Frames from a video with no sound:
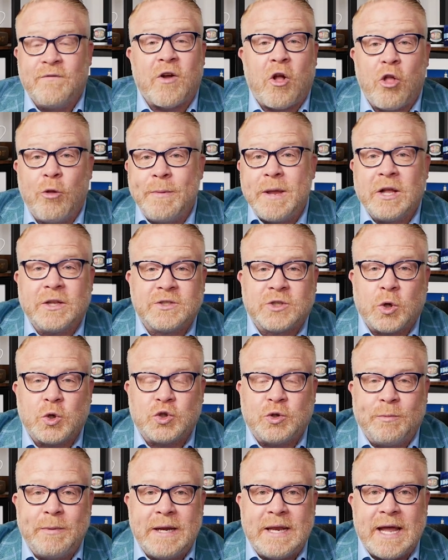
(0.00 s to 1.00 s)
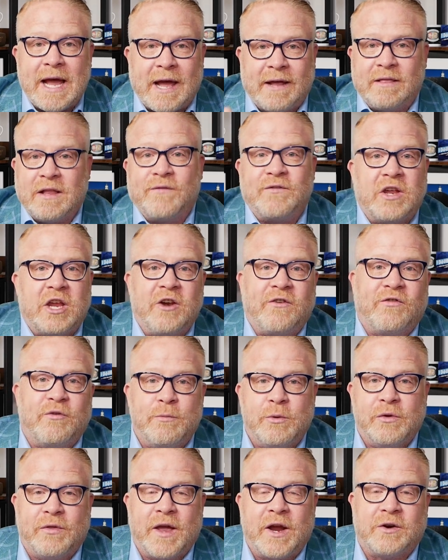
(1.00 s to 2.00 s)
Follow me on social media. I'd love to hear from
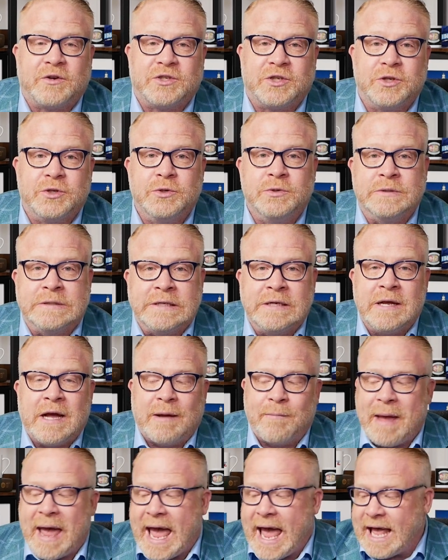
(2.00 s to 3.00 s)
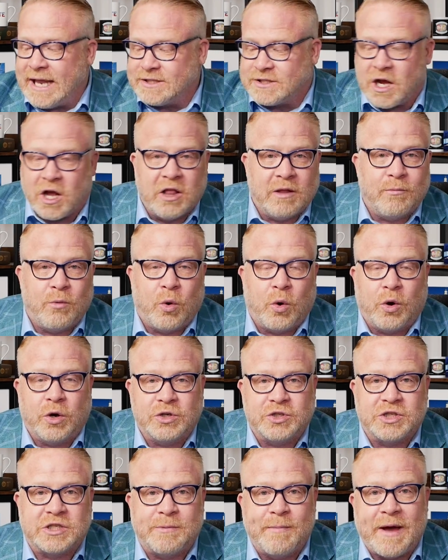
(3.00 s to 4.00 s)
you there too. I'm at Dollemore
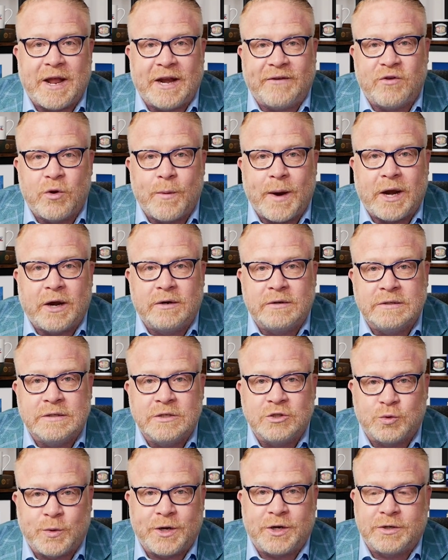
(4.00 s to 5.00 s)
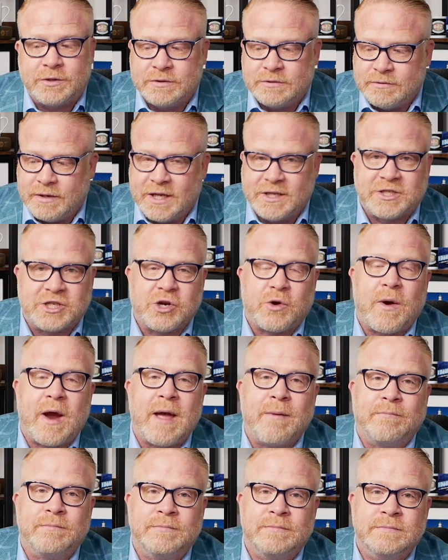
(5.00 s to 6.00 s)
just about everywhere. Twitter,
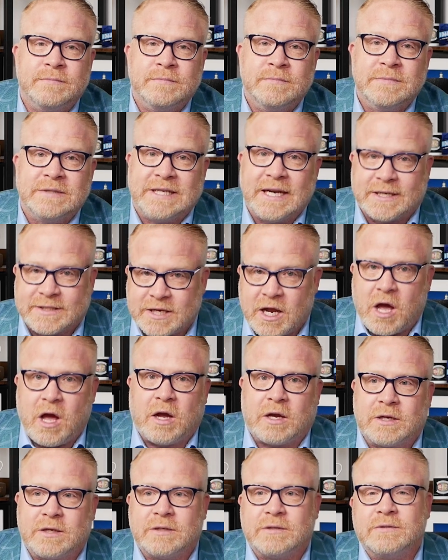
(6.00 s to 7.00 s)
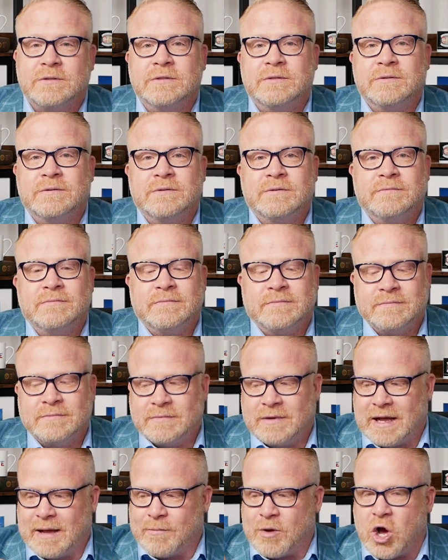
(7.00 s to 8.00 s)
Instagram, TikTok.
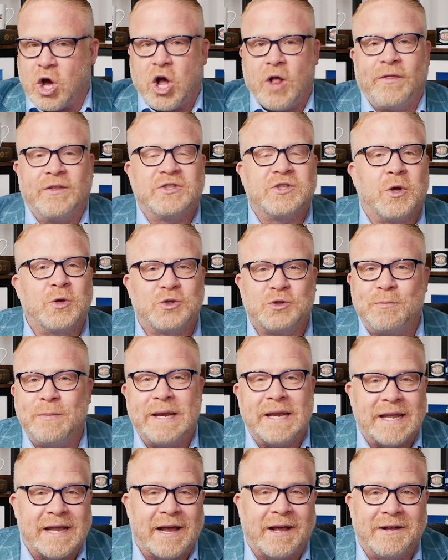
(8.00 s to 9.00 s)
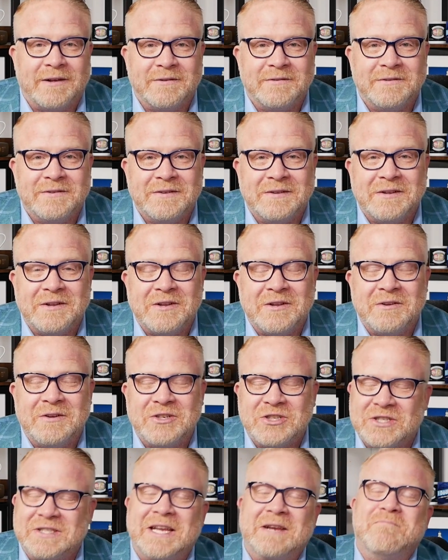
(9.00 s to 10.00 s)
I'm on the social media.
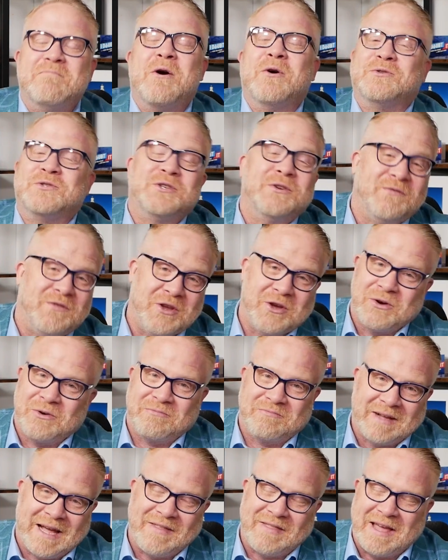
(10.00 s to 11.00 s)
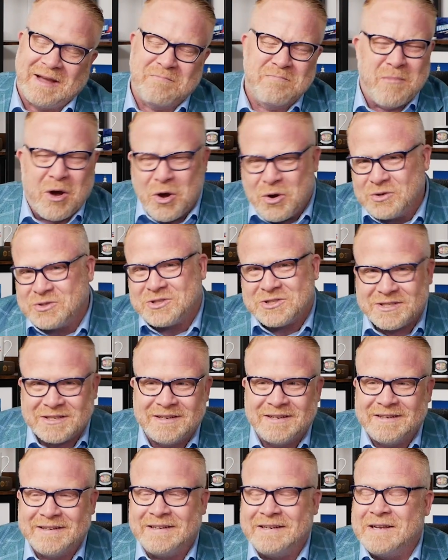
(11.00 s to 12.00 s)
Just like most of you, I think. Most.
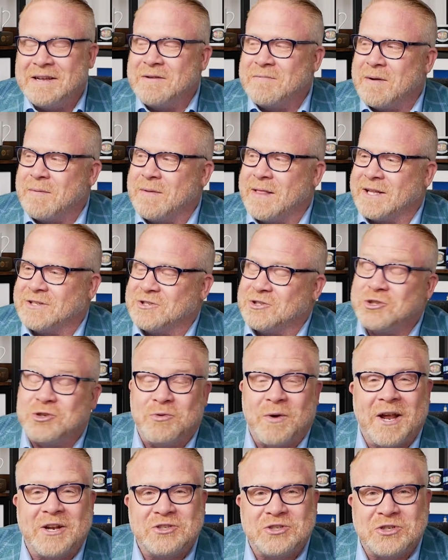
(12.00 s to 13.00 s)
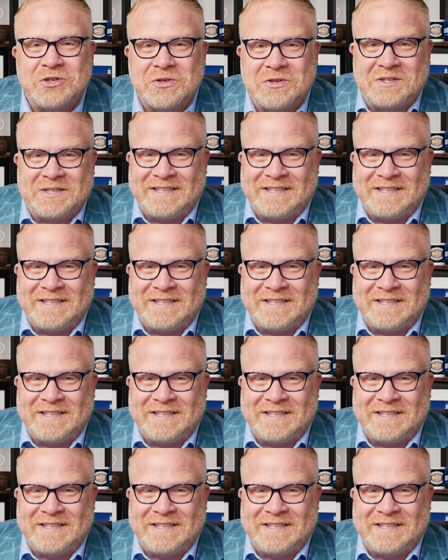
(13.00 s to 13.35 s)
Maybe that's a stretch.